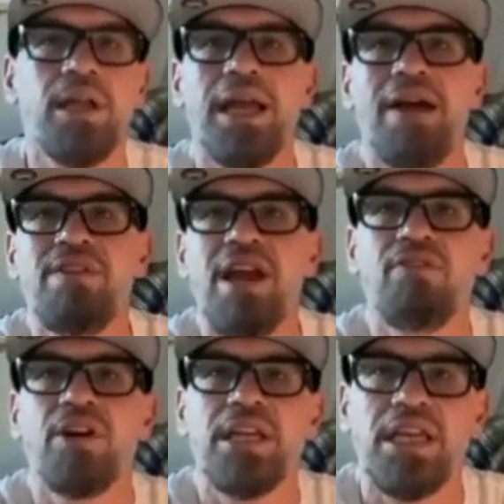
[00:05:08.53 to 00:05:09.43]
Like, I've
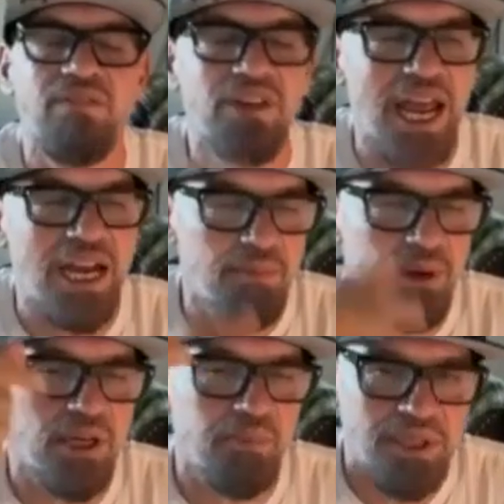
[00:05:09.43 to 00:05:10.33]
never given
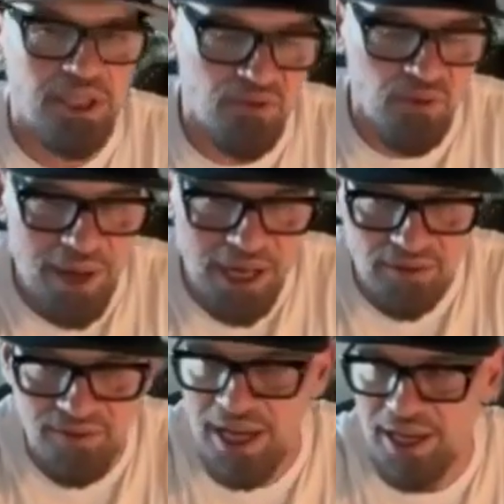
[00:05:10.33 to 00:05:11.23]
anybody a piece of her
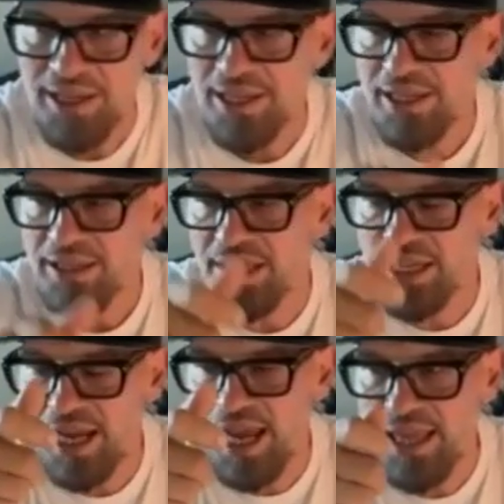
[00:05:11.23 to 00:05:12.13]
baklava
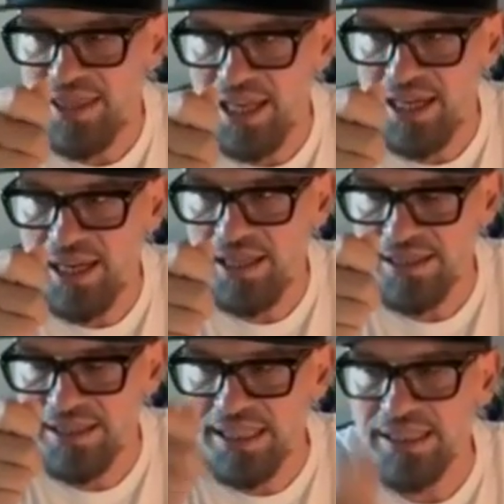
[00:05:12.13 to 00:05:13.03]
that
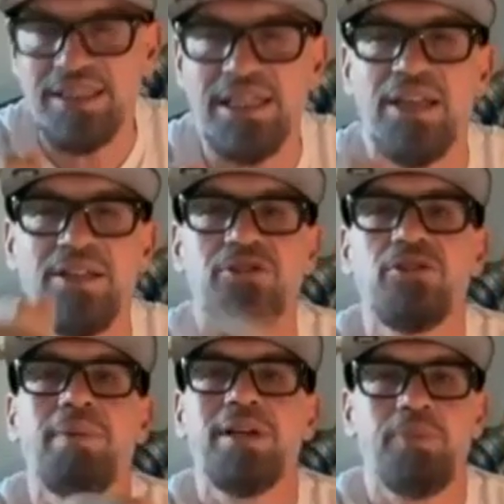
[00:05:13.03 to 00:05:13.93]
didn't say this is
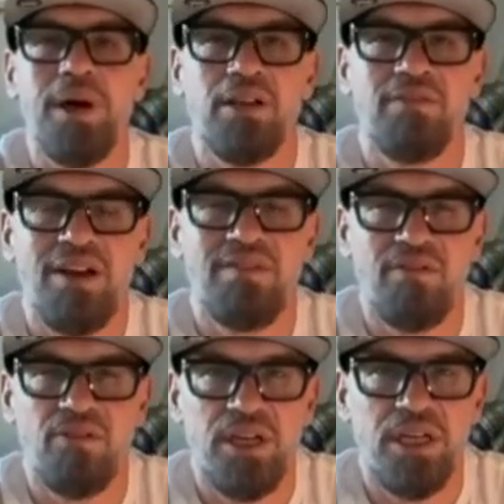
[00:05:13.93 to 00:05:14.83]
the best baklava I've
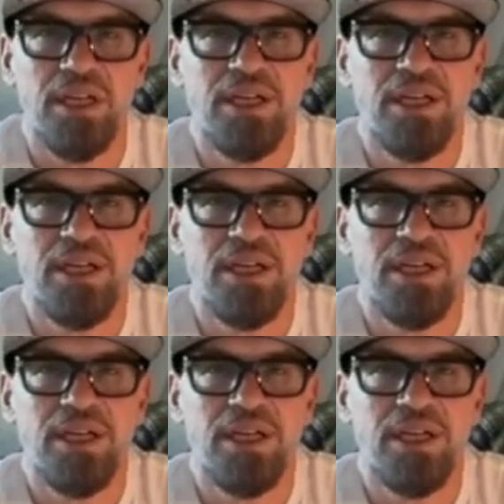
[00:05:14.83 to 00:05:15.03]
ever eaten.